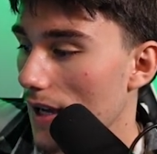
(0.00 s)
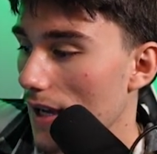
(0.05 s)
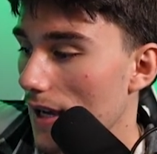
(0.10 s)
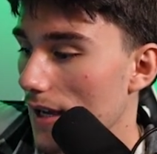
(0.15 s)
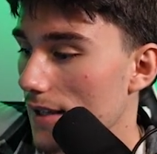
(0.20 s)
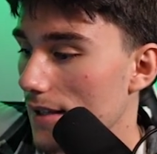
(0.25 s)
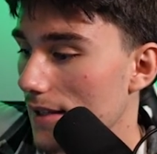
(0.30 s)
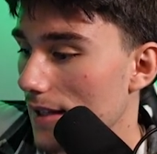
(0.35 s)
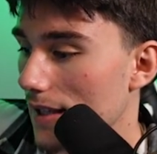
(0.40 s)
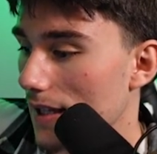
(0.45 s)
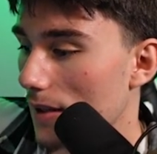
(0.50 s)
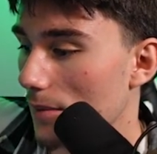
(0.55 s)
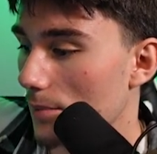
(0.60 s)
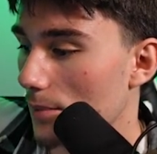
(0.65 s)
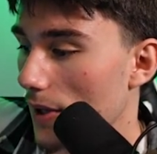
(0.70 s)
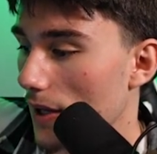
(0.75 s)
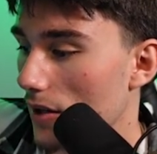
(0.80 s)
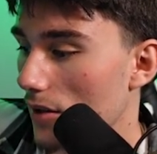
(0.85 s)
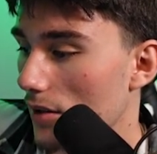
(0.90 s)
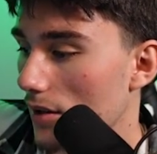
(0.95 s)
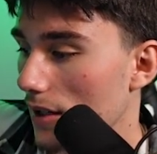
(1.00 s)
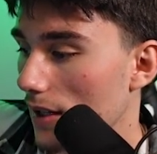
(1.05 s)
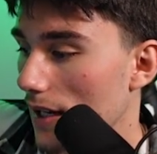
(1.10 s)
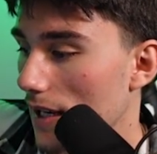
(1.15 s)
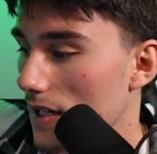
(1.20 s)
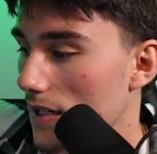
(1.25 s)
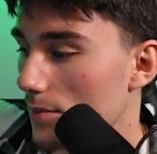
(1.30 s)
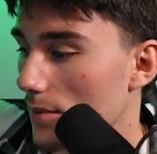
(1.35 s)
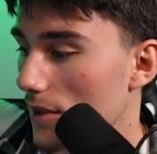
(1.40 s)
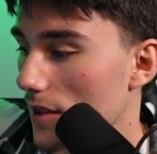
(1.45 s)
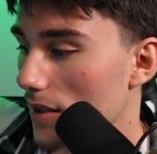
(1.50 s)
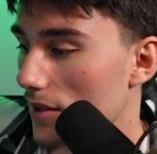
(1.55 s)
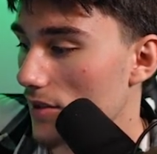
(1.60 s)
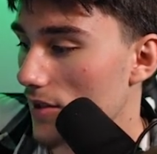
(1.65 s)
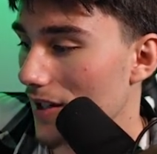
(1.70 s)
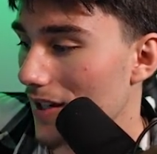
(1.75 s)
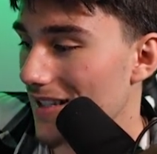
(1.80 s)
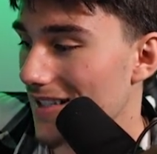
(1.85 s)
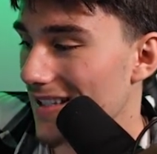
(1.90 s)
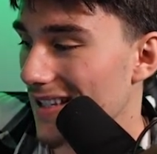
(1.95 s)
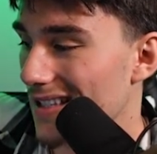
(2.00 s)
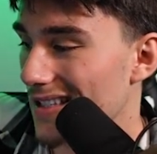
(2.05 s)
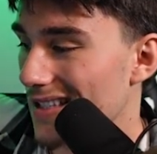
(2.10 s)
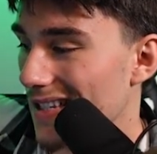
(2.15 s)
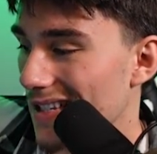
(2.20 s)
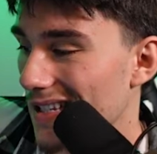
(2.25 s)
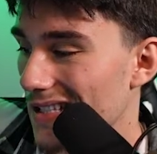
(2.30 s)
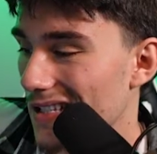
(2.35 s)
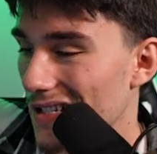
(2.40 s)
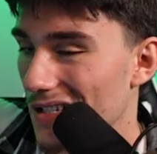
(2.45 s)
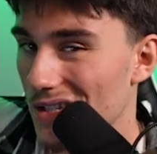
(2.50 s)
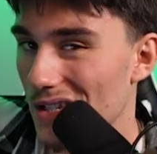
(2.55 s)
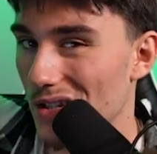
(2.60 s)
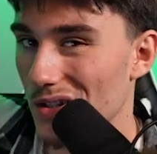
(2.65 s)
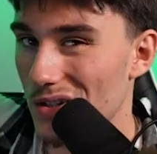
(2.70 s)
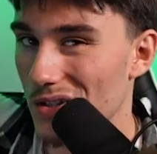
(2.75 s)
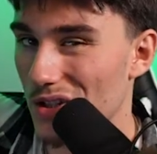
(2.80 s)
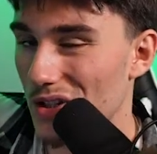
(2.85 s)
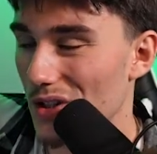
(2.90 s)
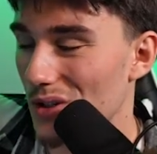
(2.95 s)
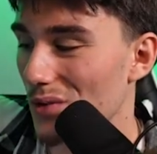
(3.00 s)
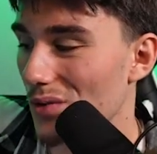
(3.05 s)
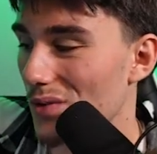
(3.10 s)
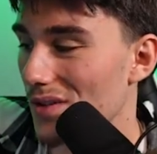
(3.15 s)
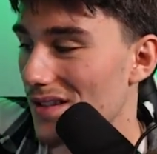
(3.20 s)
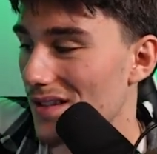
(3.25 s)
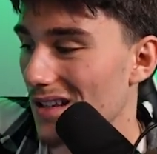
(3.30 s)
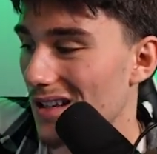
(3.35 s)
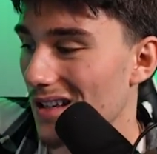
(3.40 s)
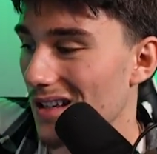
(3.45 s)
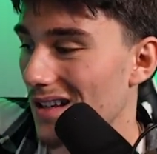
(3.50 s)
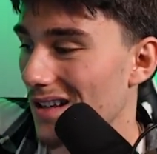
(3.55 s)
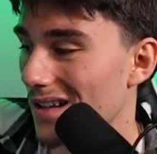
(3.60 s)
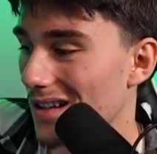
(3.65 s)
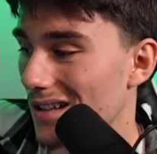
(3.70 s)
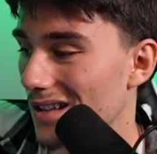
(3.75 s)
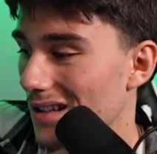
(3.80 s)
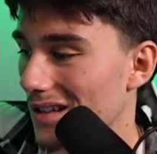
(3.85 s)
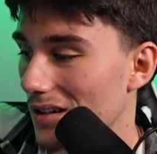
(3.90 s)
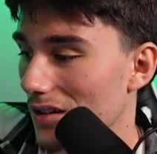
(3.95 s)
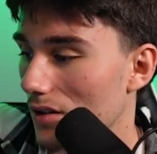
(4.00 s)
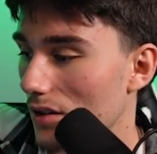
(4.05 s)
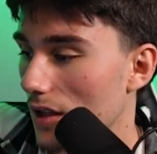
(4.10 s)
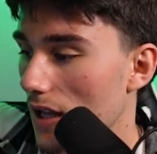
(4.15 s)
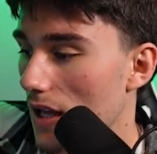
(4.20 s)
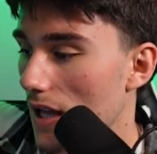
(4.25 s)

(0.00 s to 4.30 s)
is getting better engagement. As you guys can see, it's just her shoes. You know,